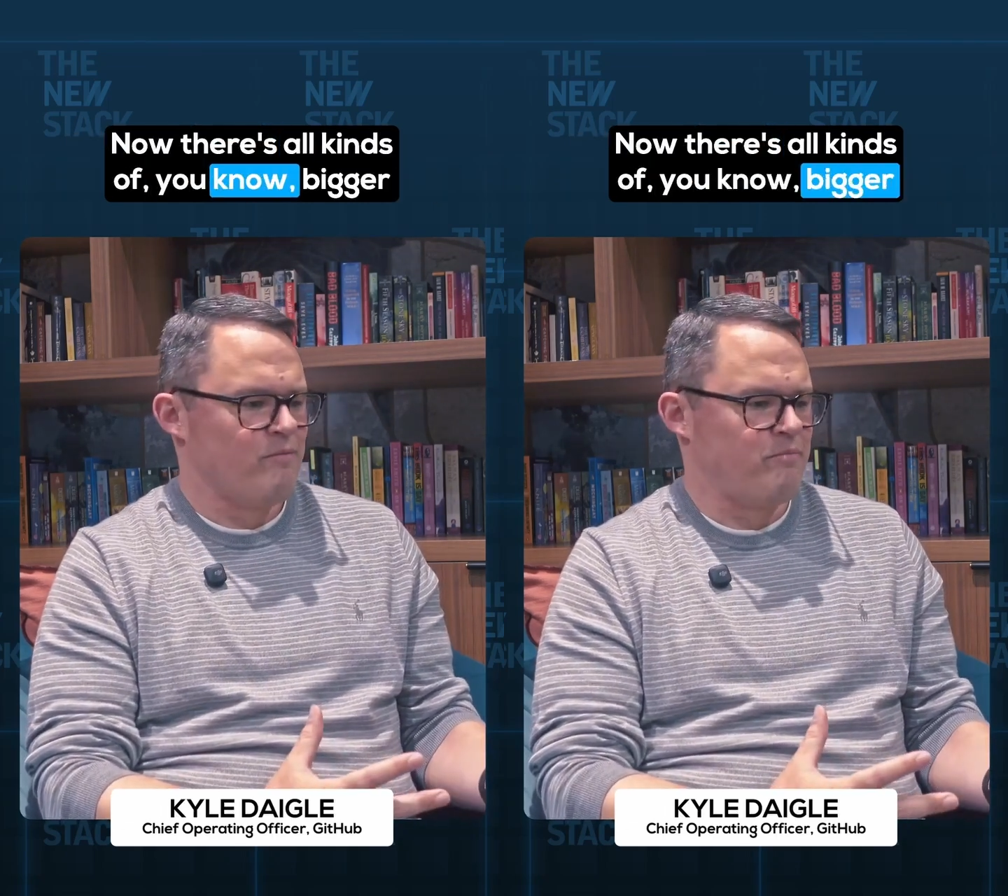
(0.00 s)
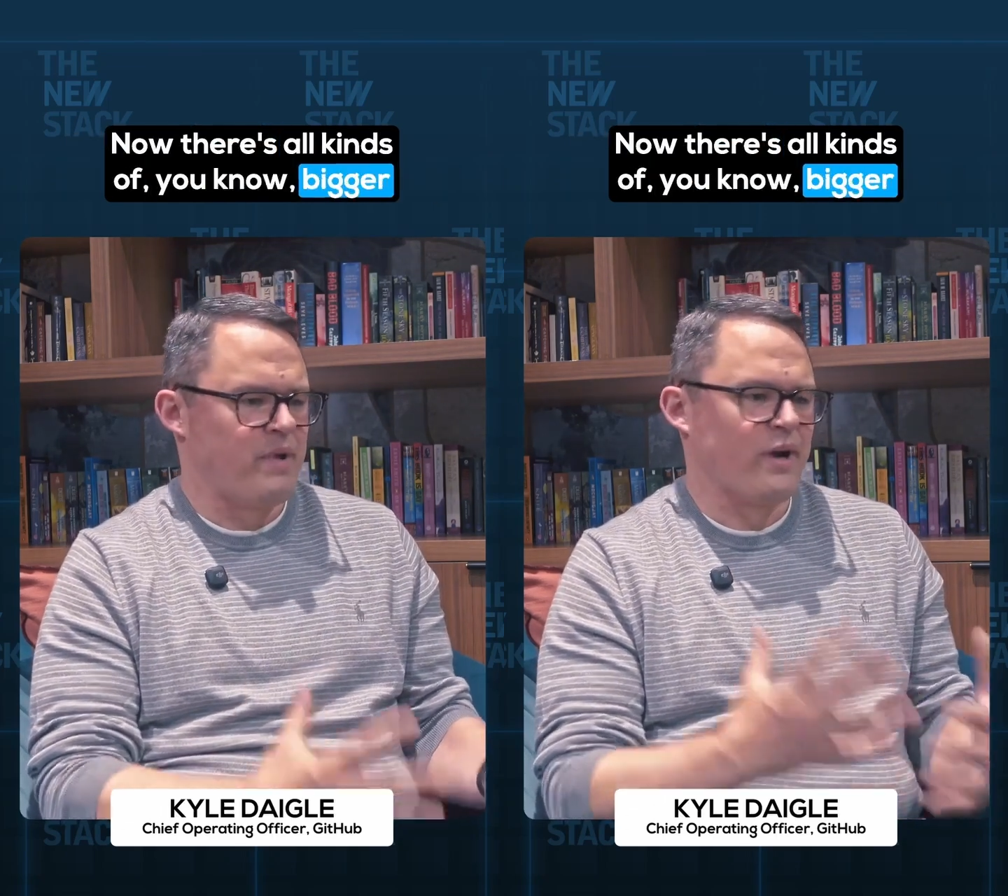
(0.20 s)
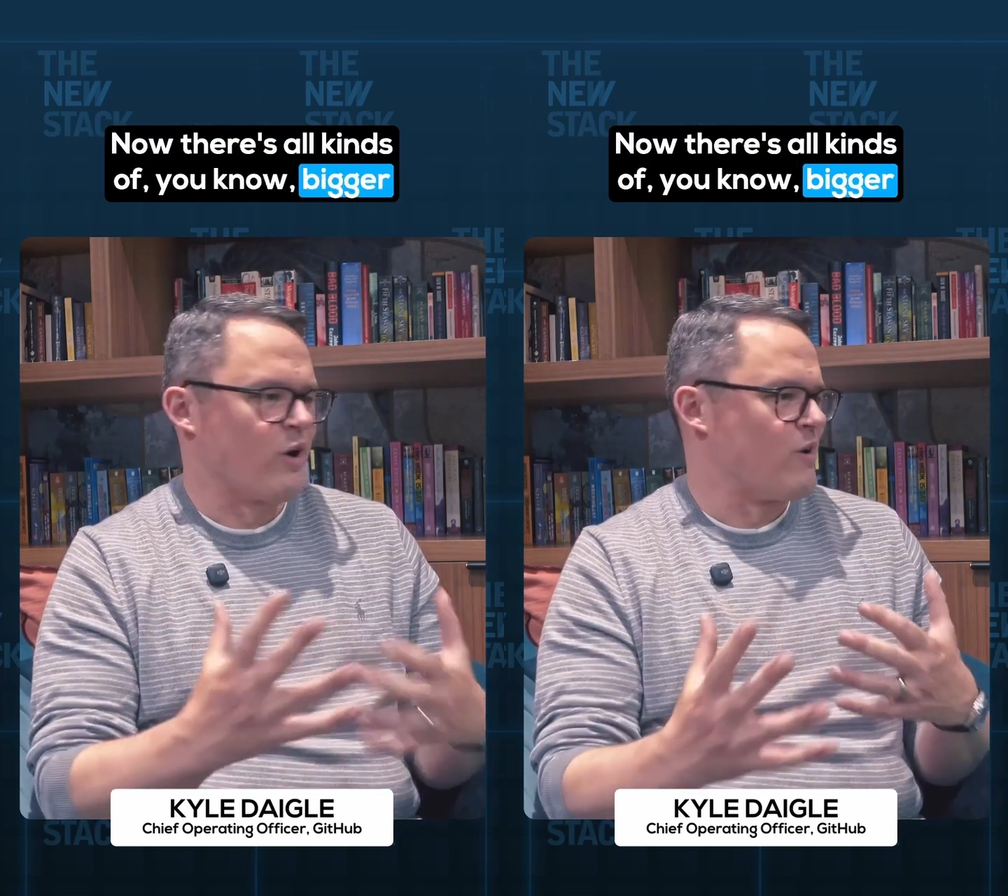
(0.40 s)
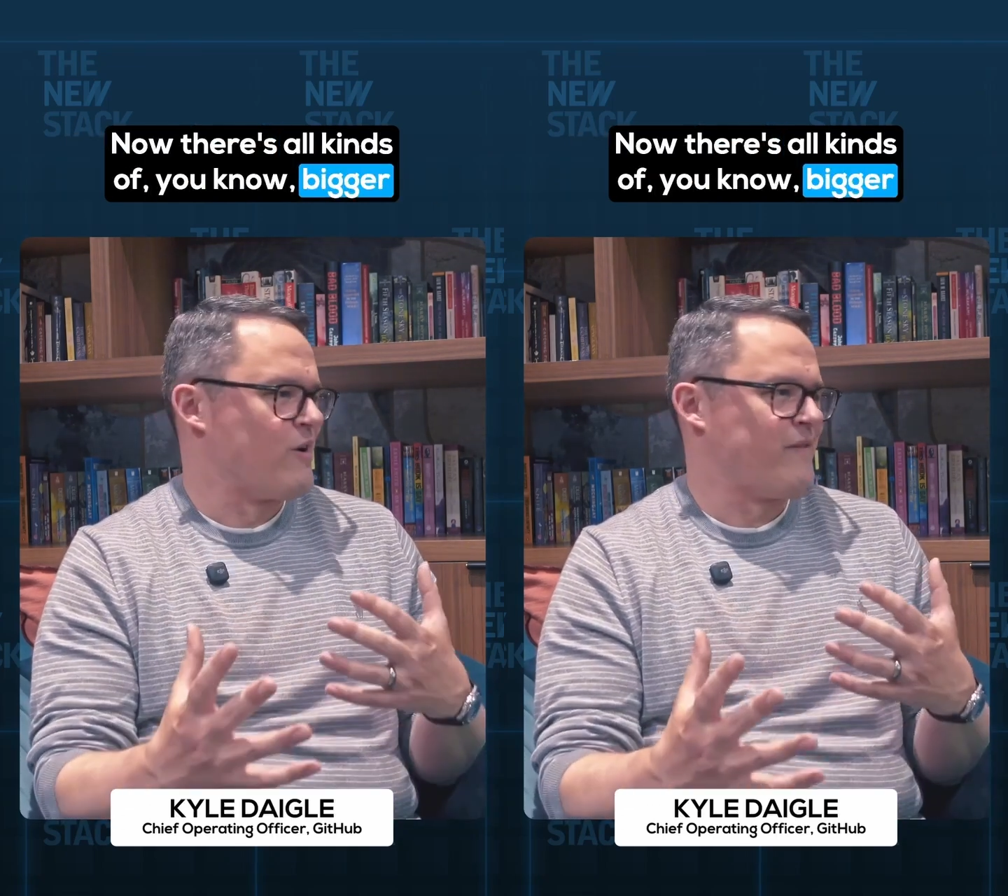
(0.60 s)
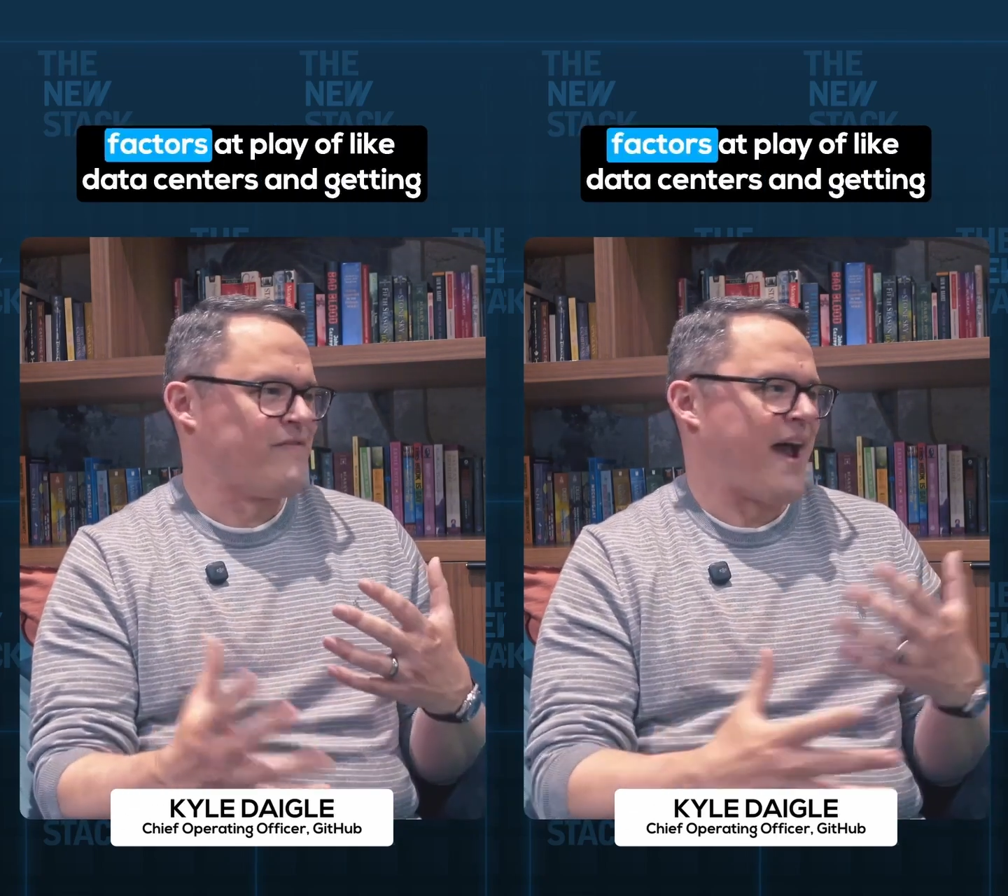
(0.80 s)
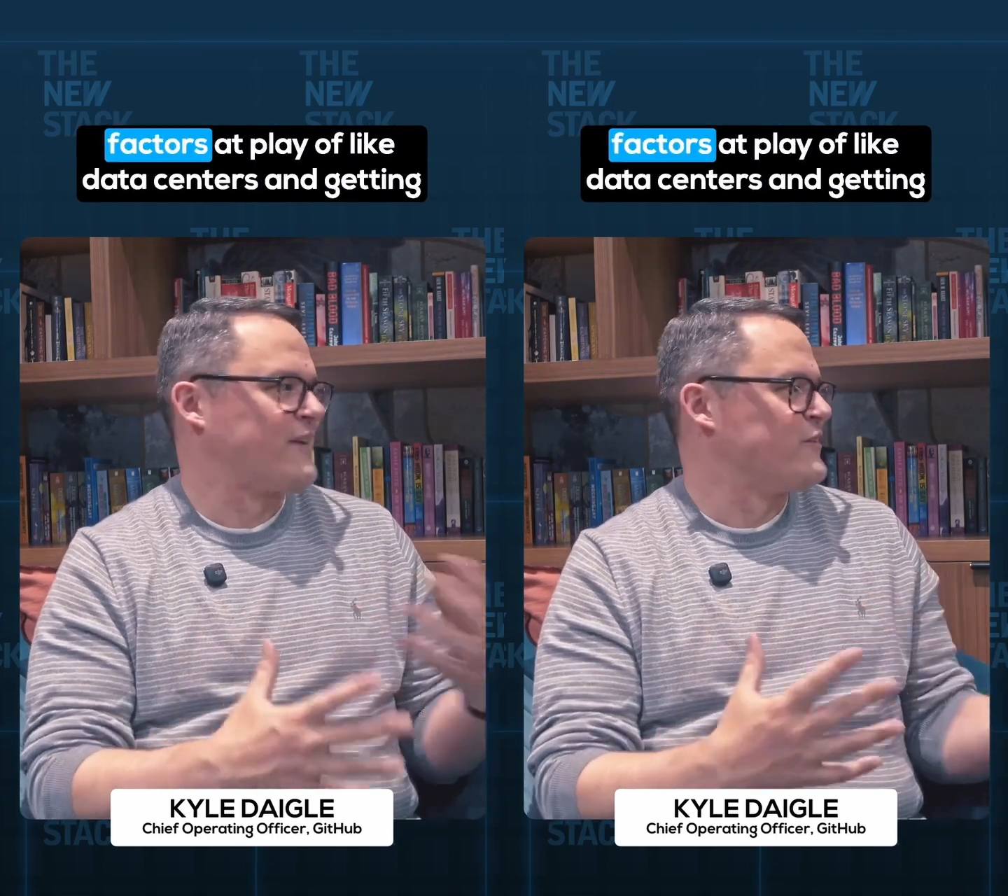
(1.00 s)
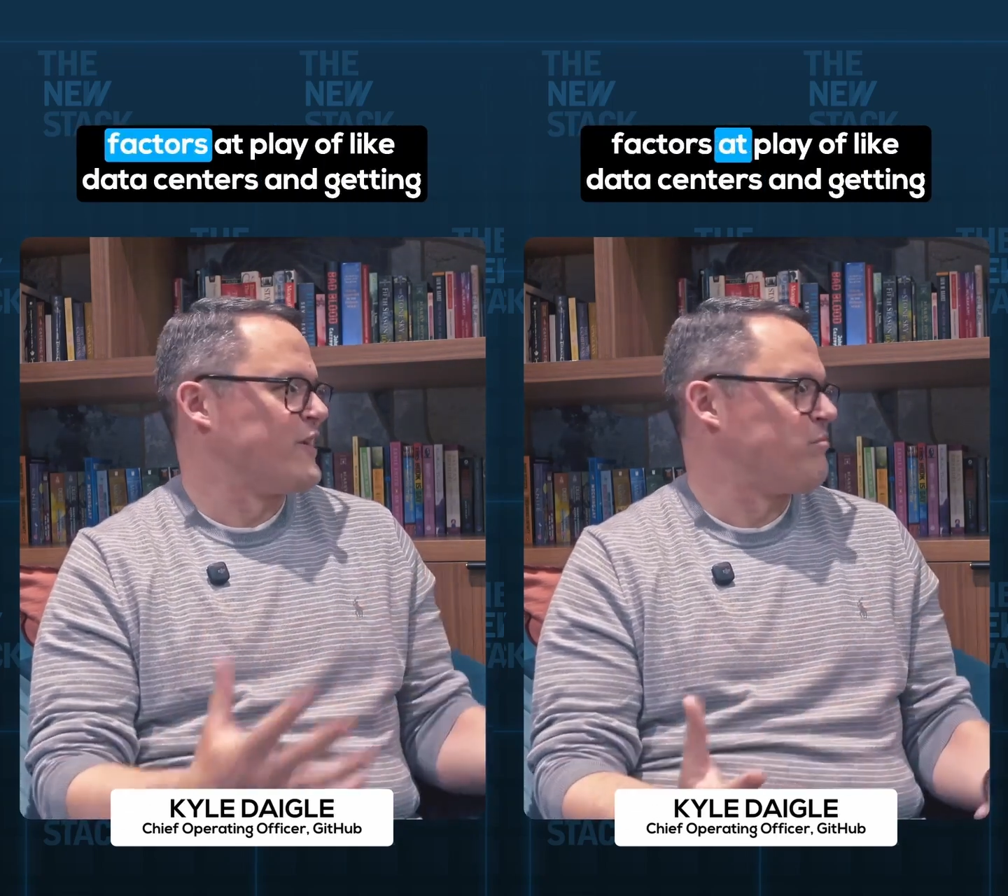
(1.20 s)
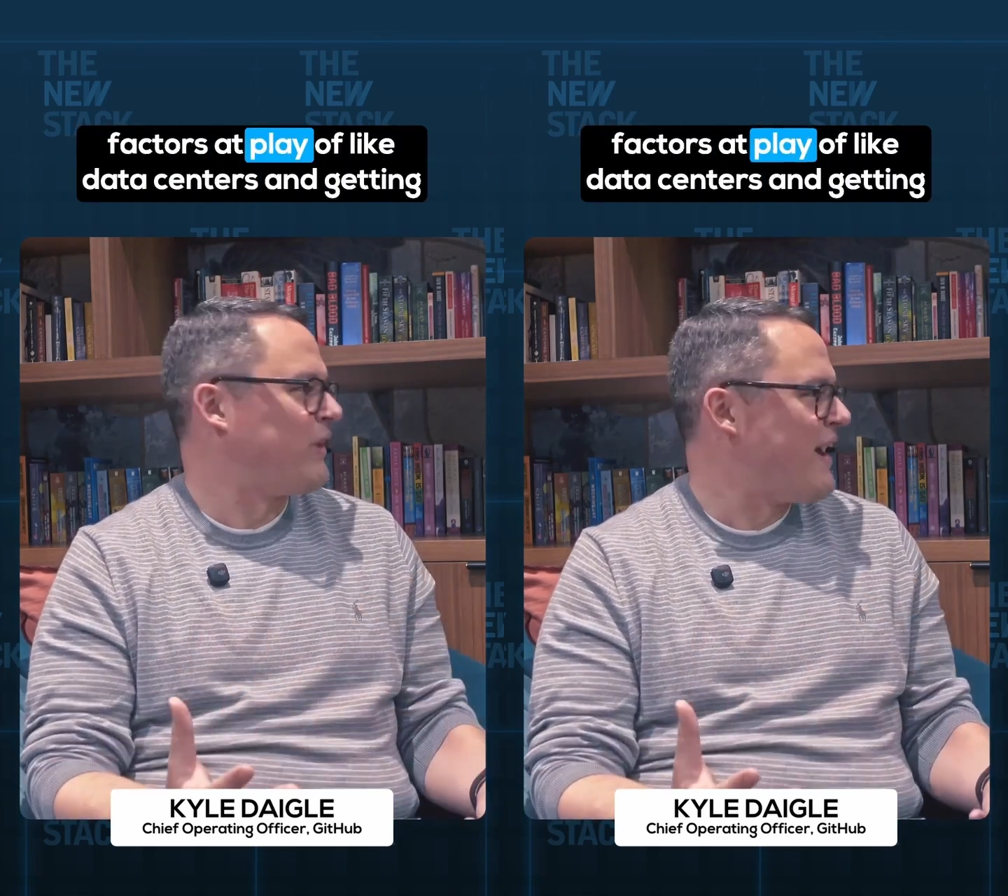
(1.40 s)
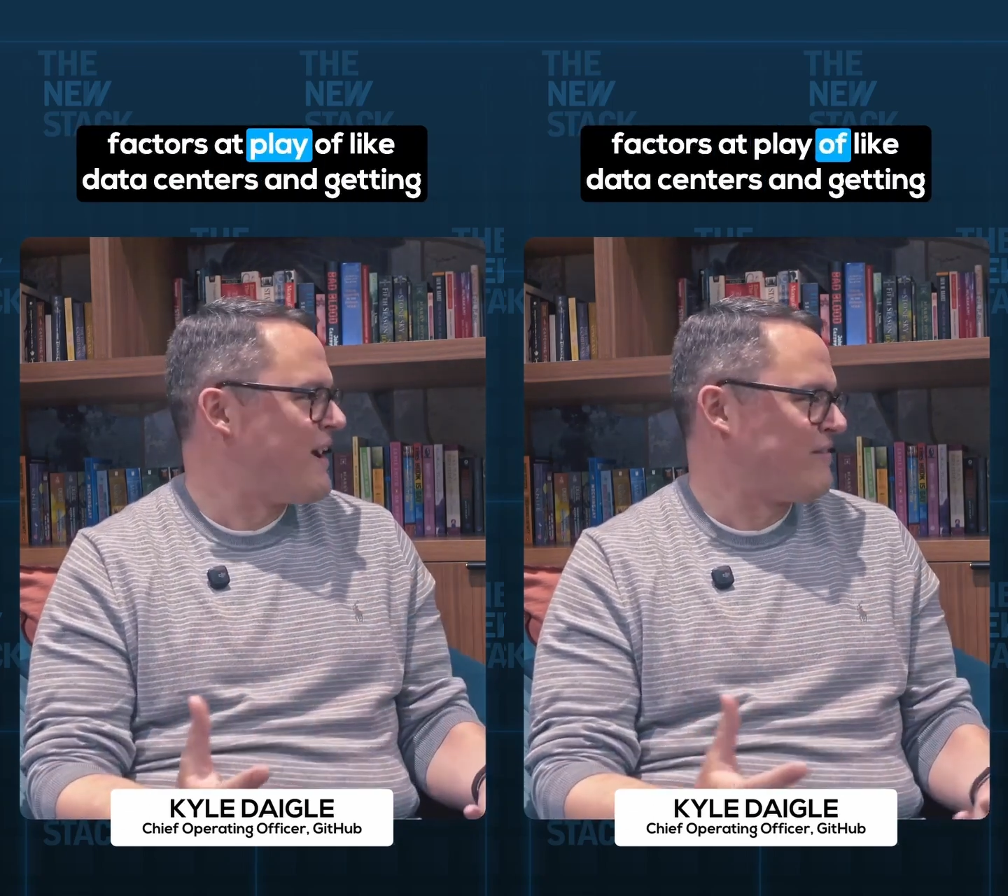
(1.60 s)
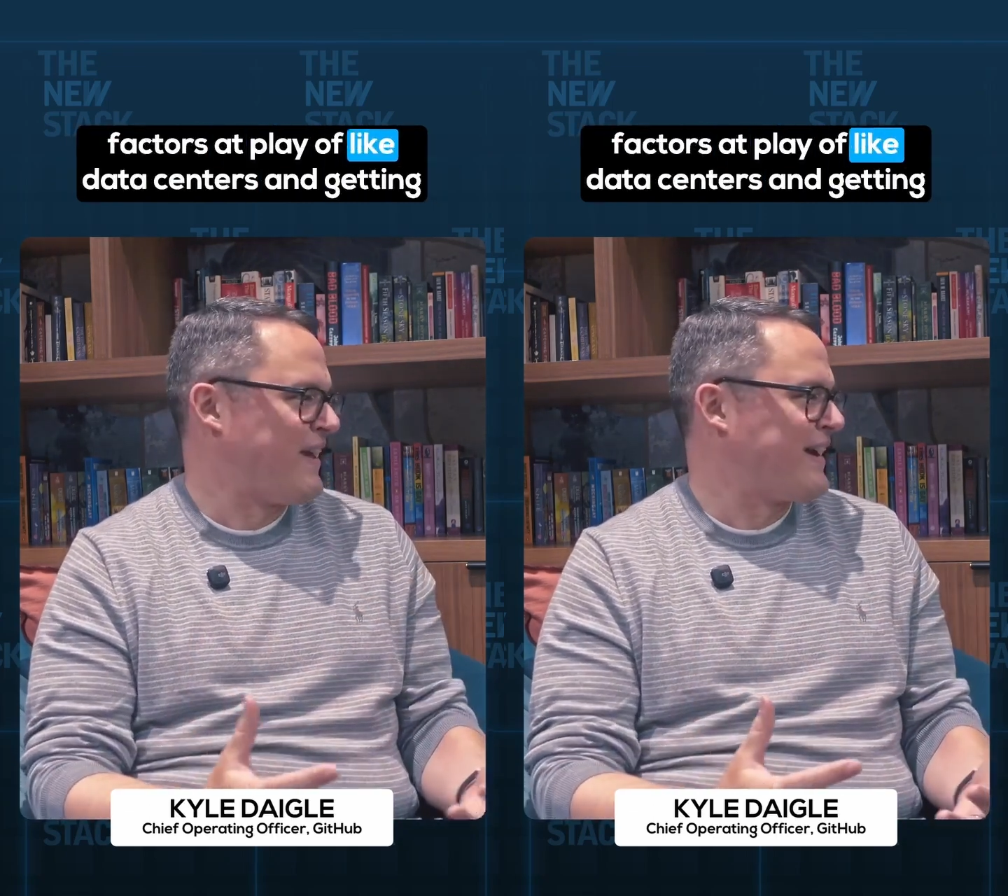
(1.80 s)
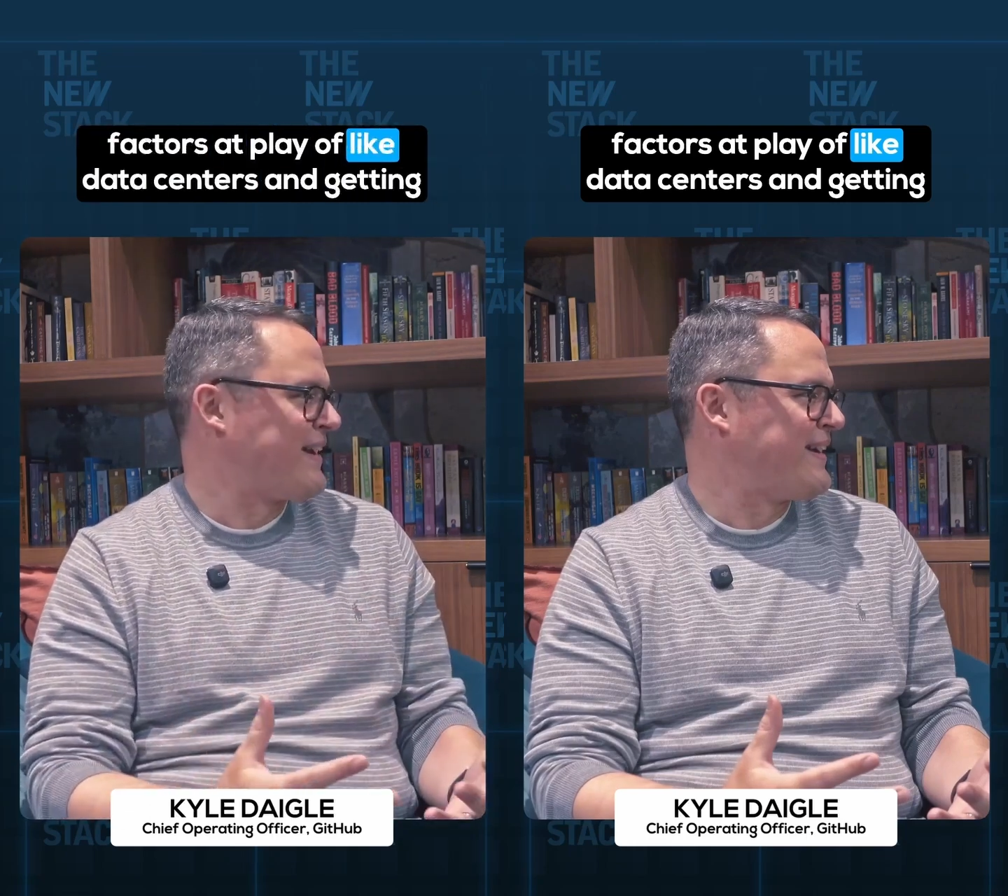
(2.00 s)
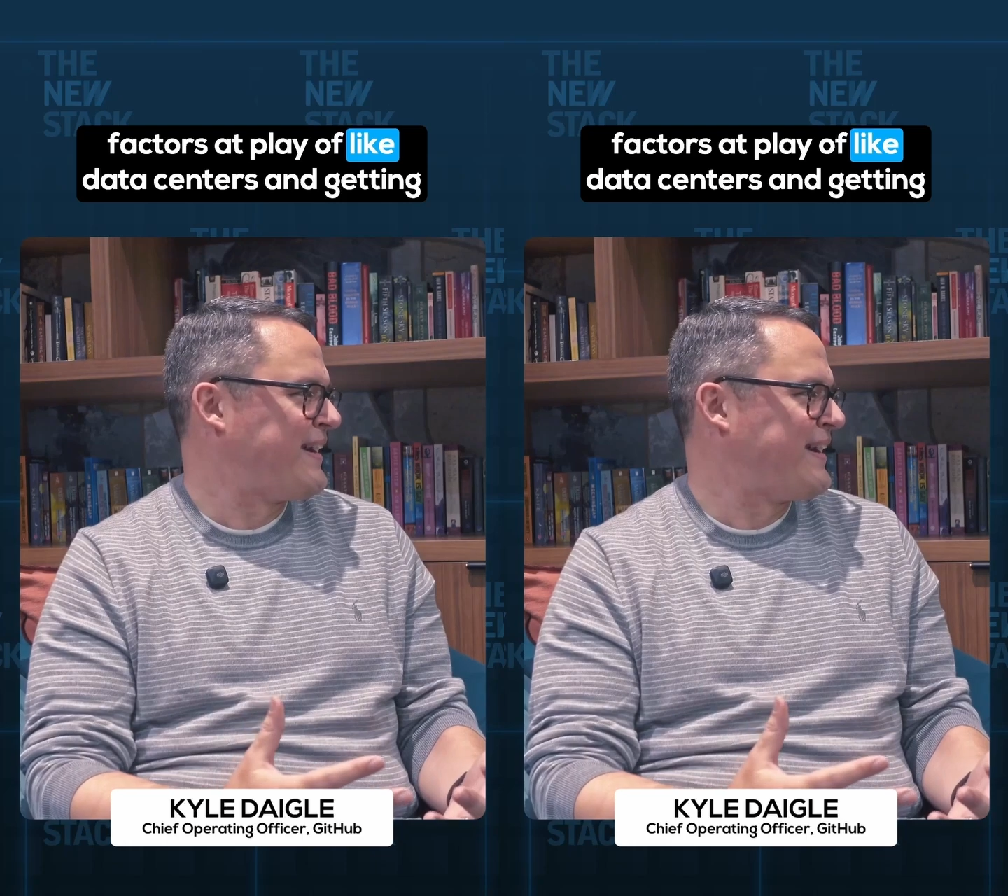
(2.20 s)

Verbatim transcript: bigger factors at play of like